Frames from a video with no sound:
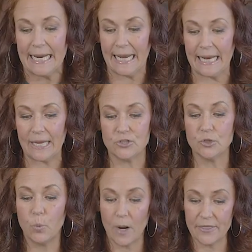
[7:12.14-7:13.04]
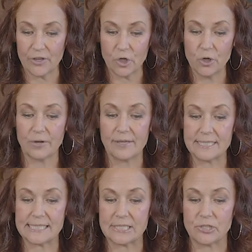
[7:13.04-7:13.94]
and you want the
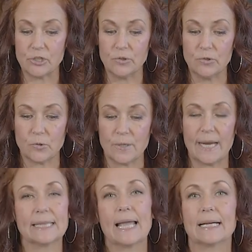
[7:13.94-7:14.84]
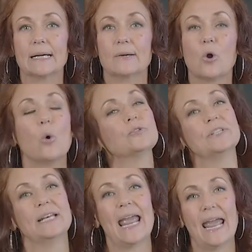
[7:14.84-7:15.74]
cookies to create like a
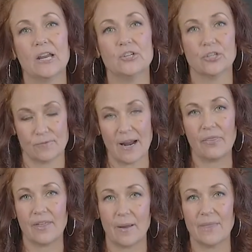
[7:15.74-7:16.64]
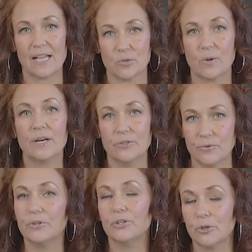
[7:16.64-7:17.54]
golden edge around them. That's when
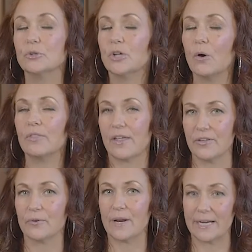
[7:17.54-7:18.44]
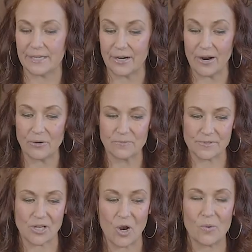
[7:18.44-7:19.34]
you'll know that they're ready to go.
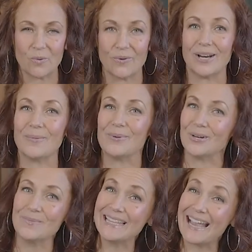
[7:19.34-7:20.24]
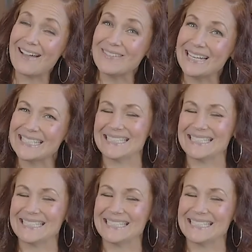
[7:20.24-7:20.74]
So we're going to put them in the oven.